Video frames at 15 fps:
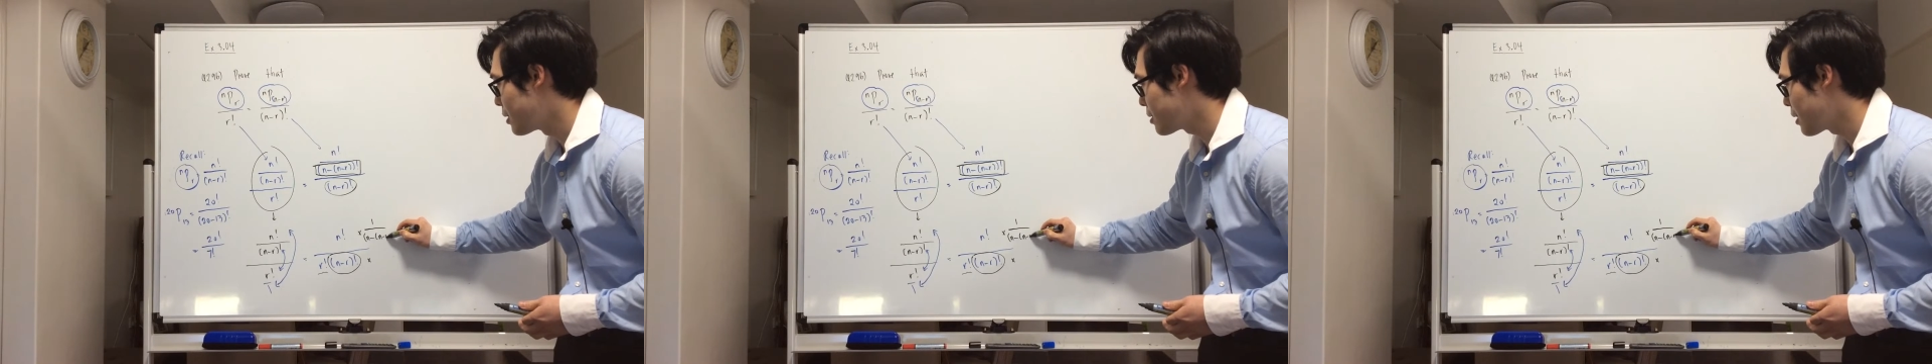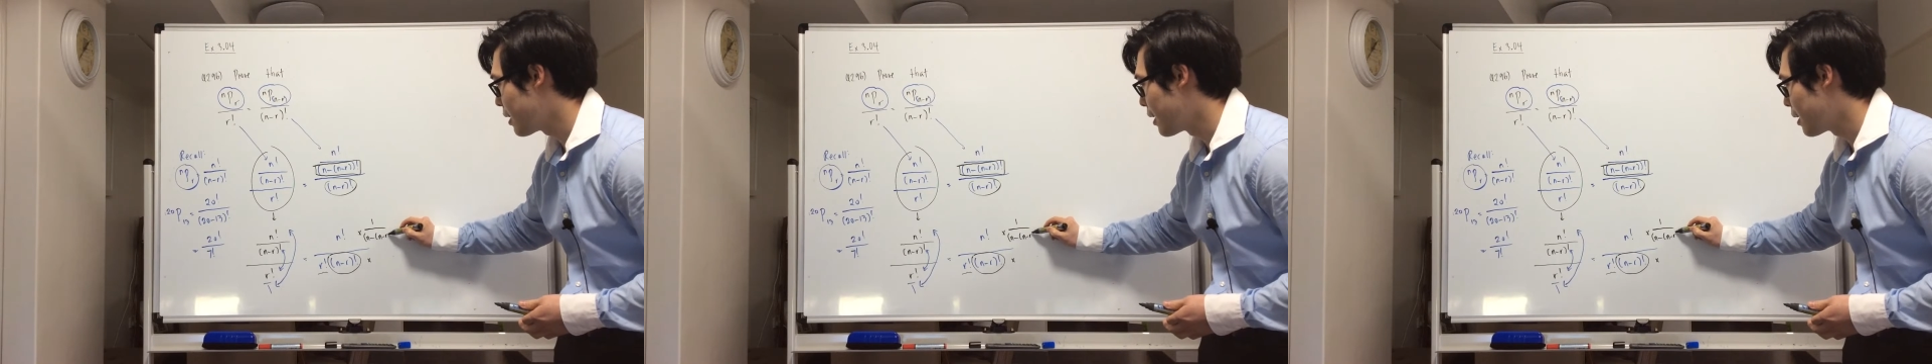
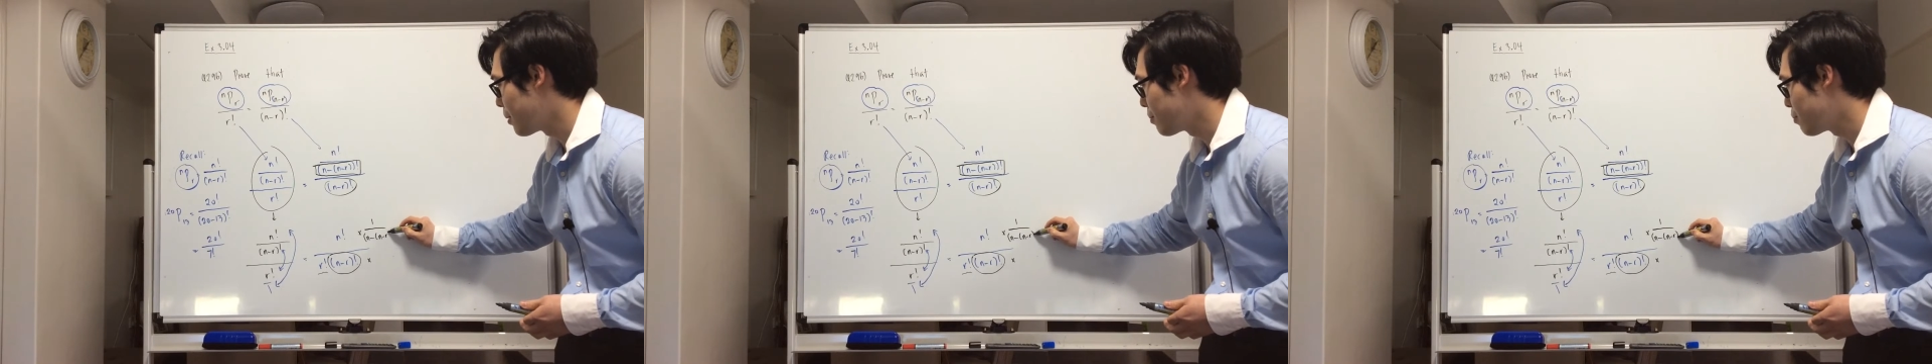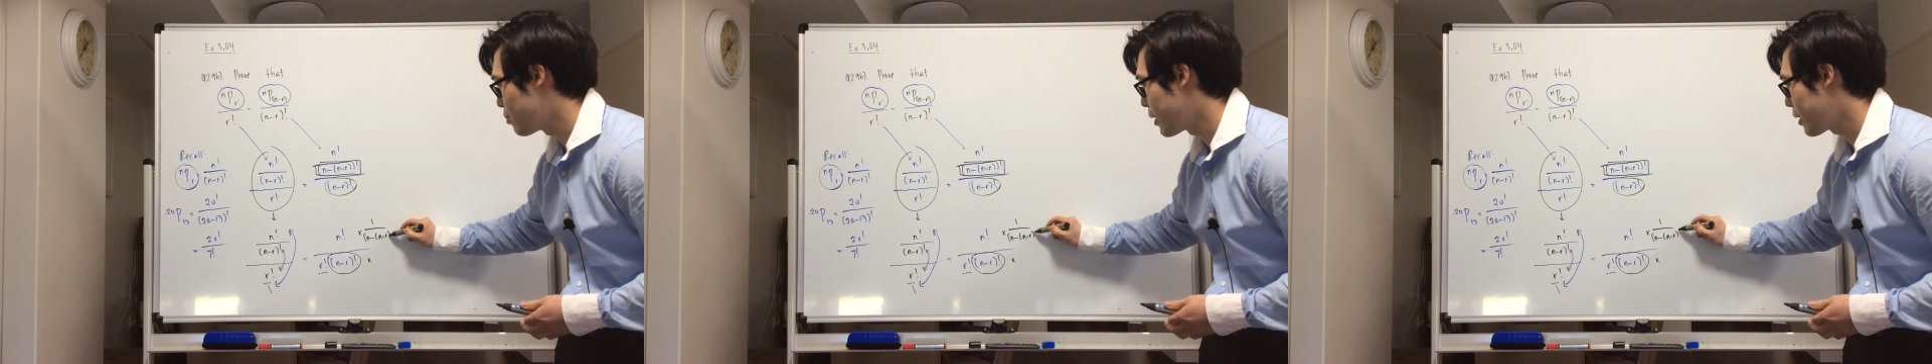r
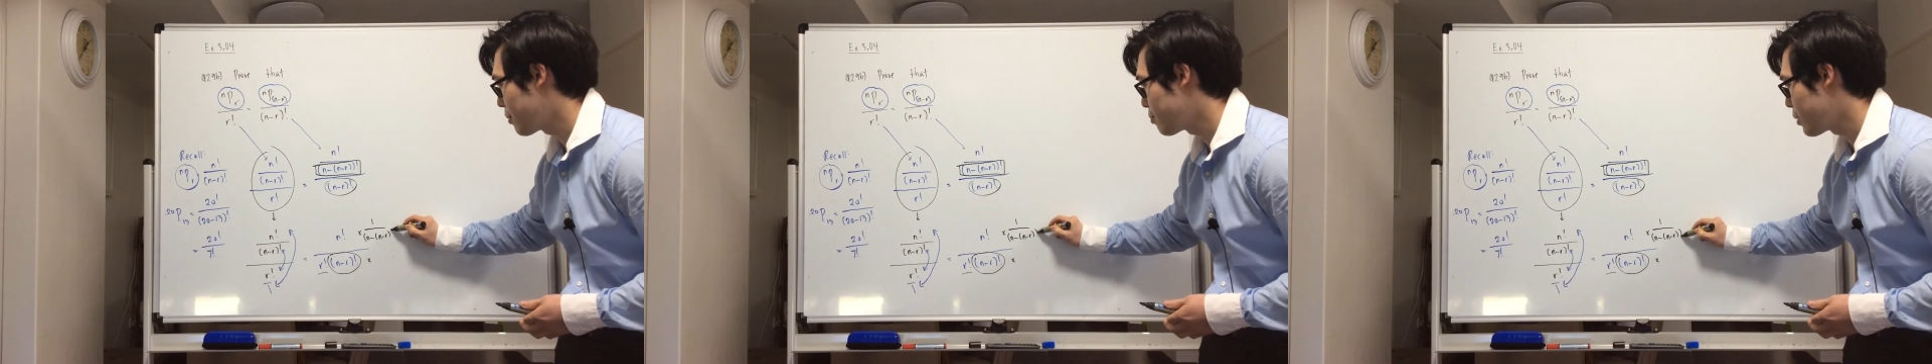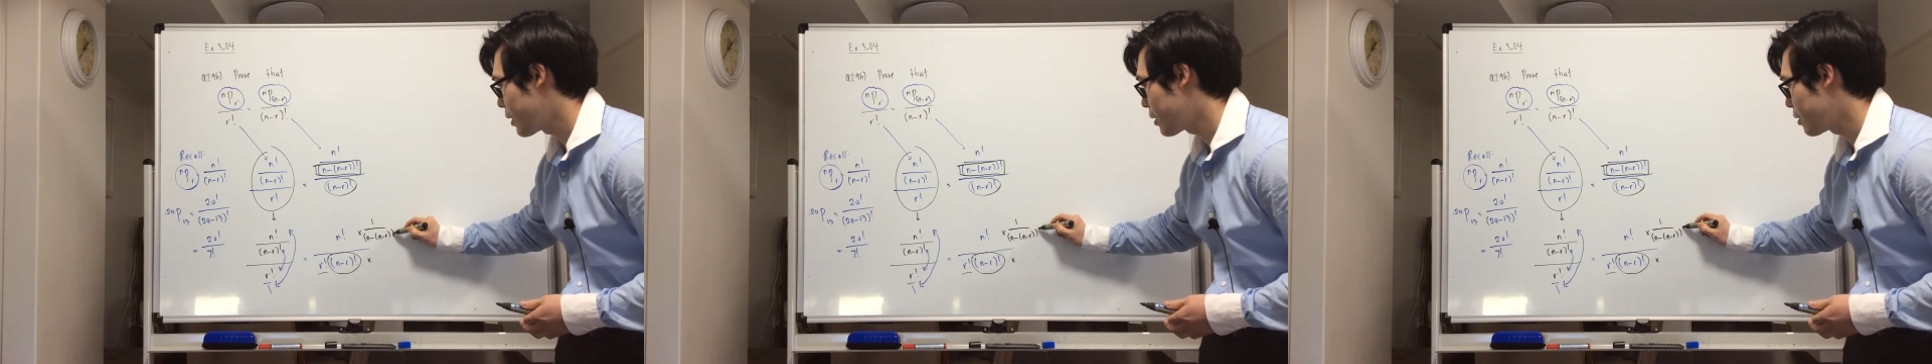bracket
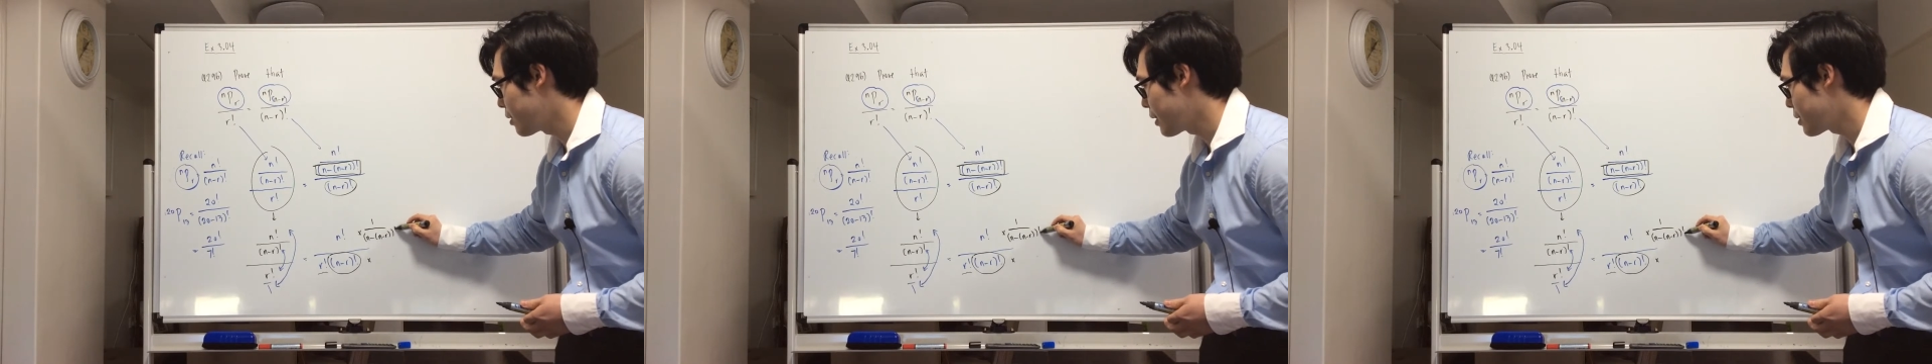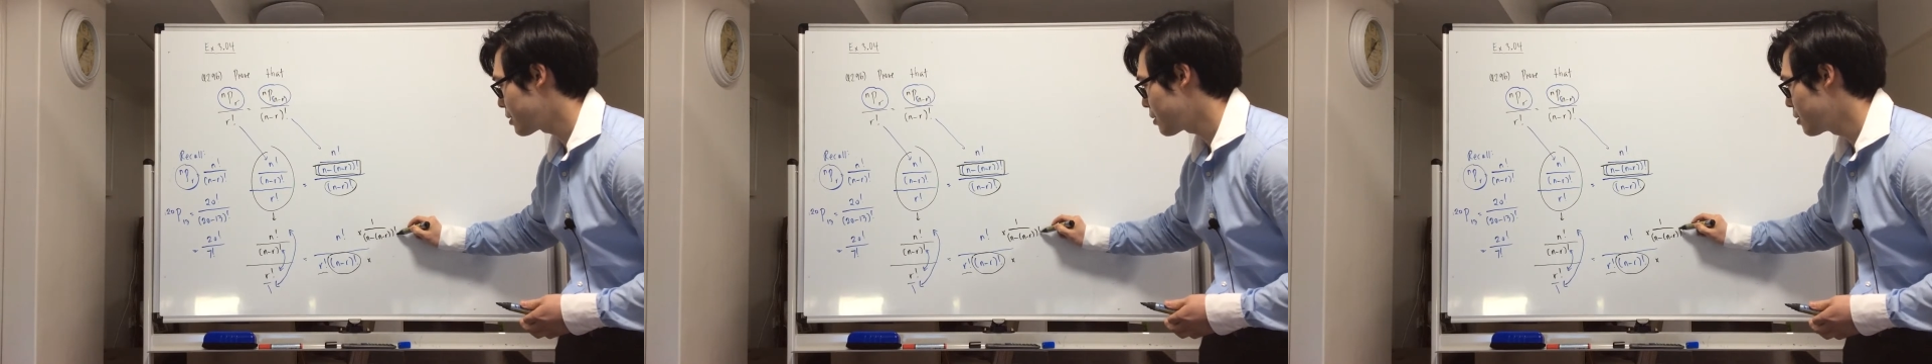bracket
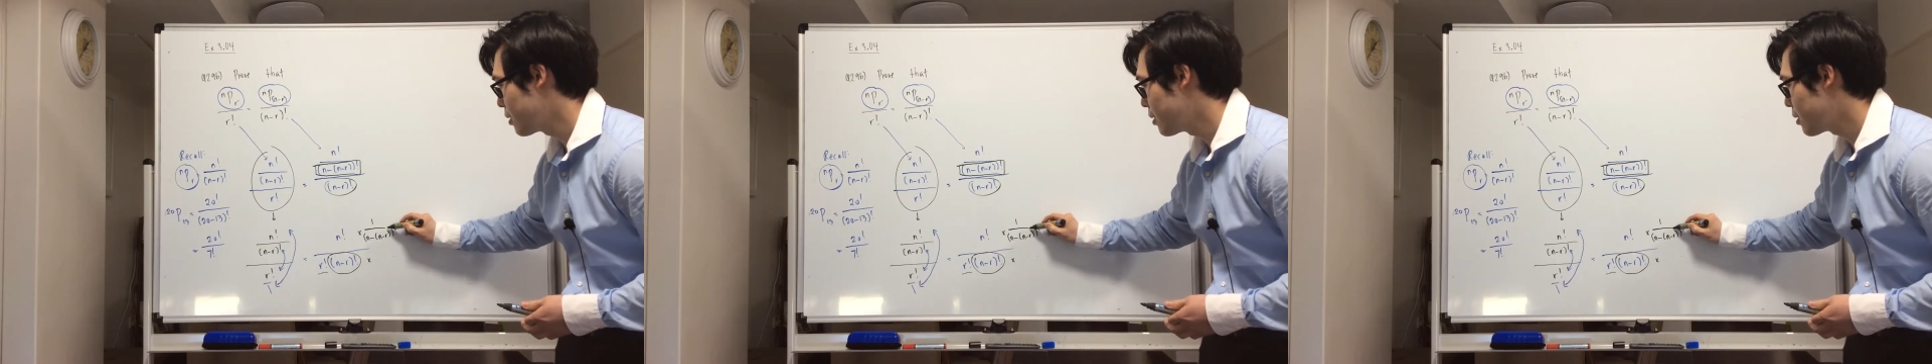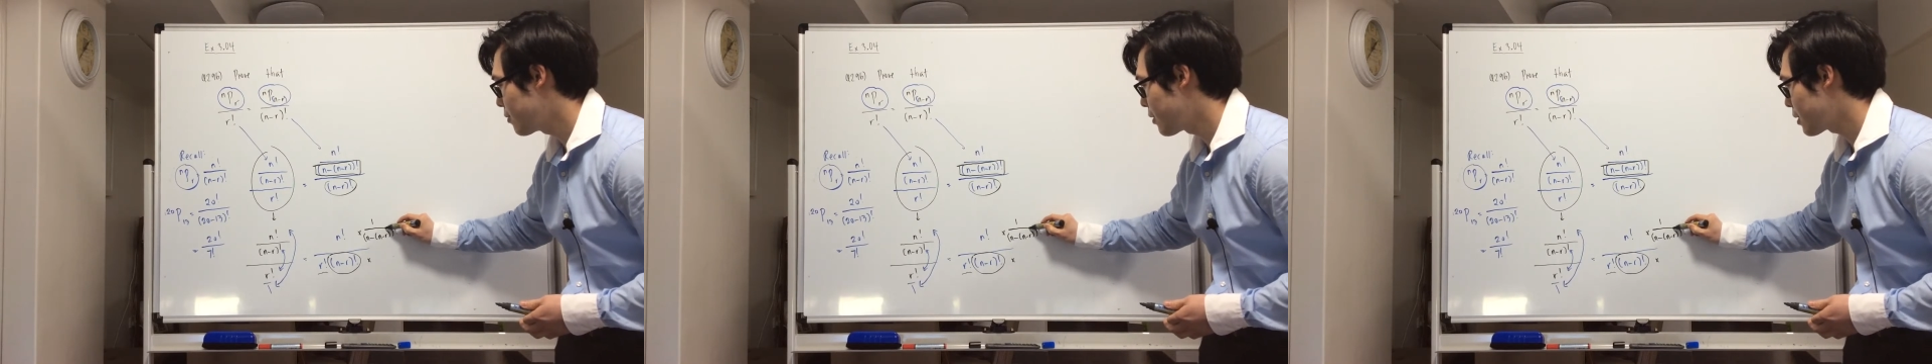x
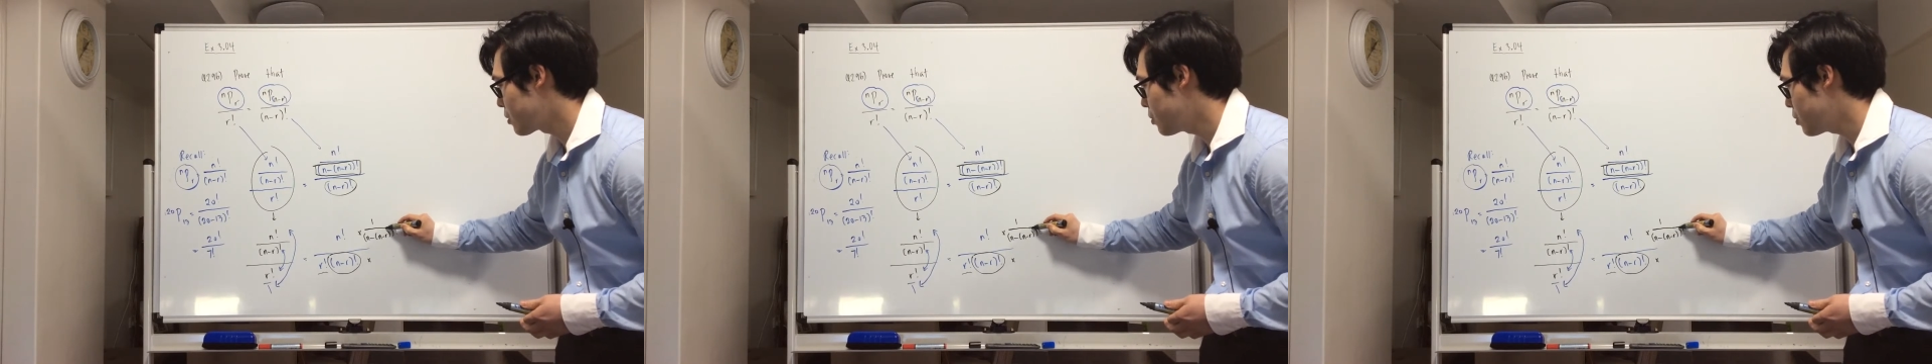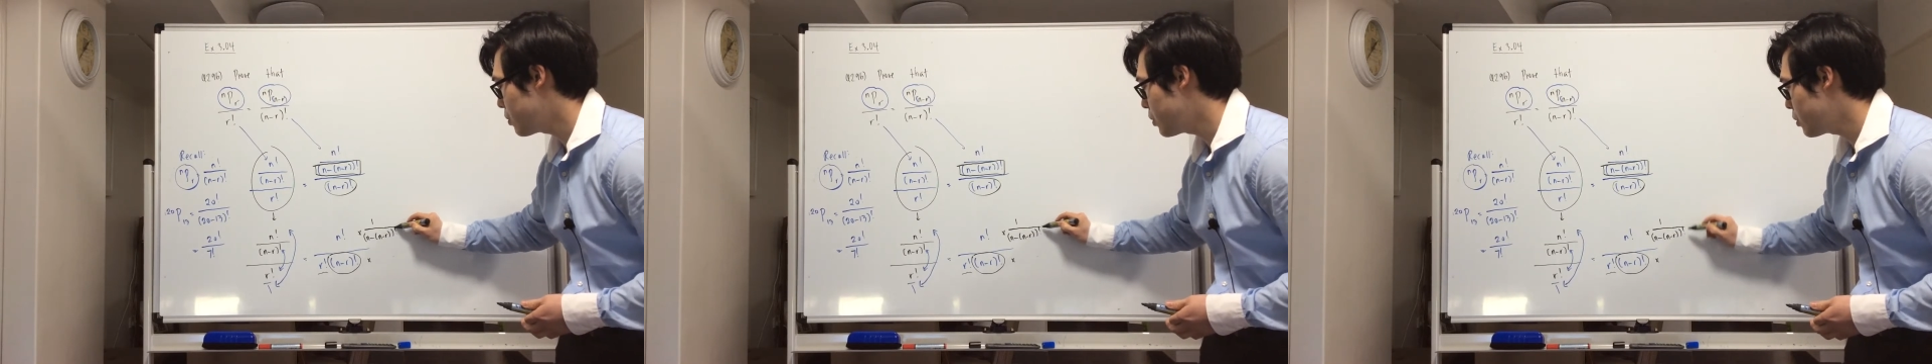
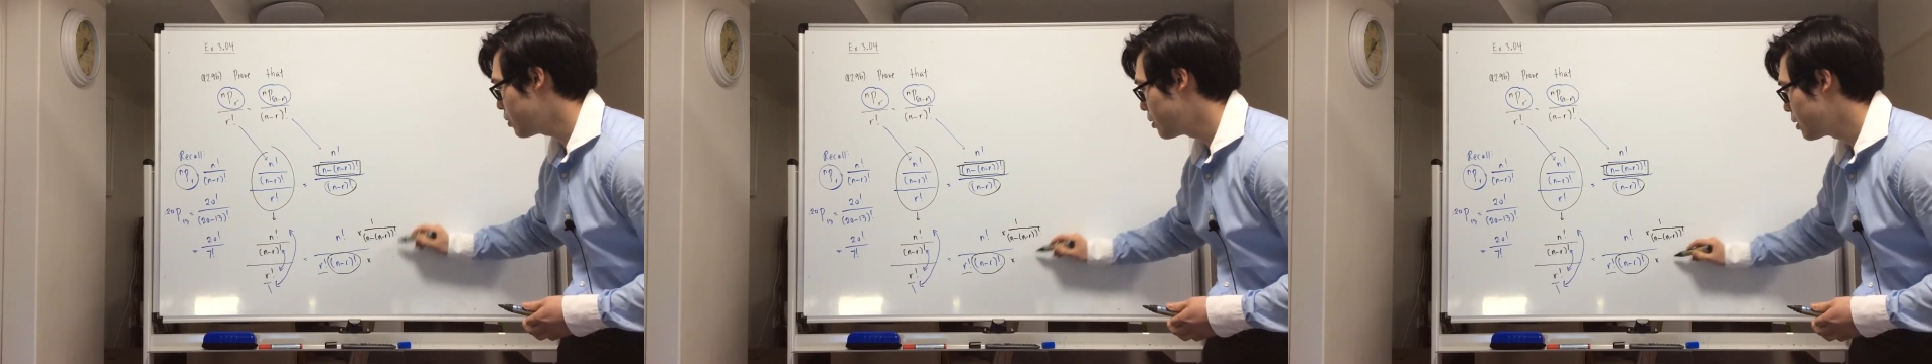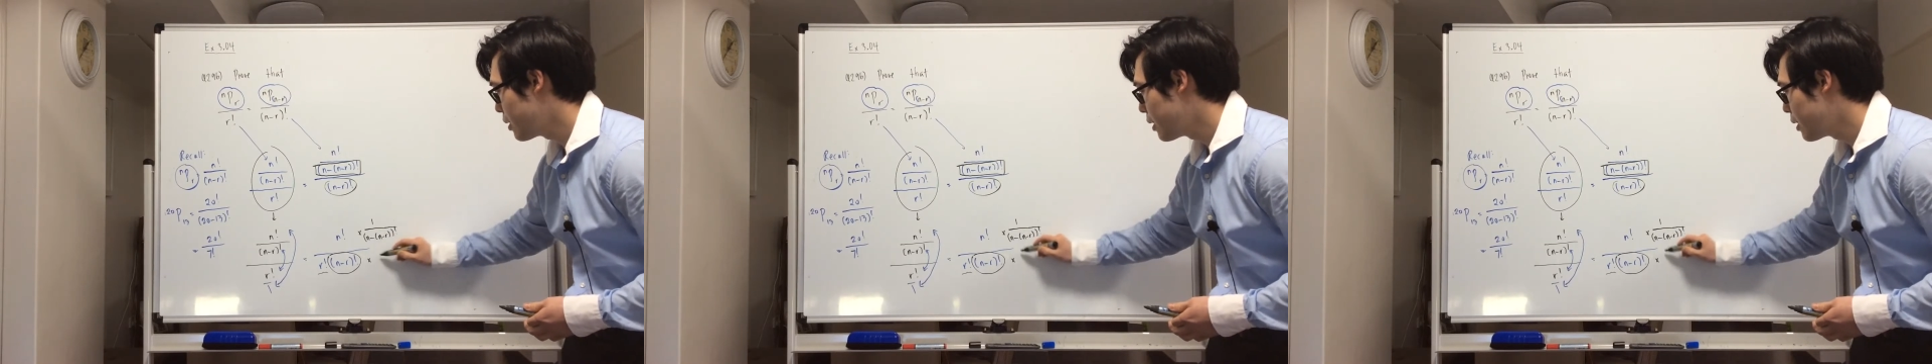factorial.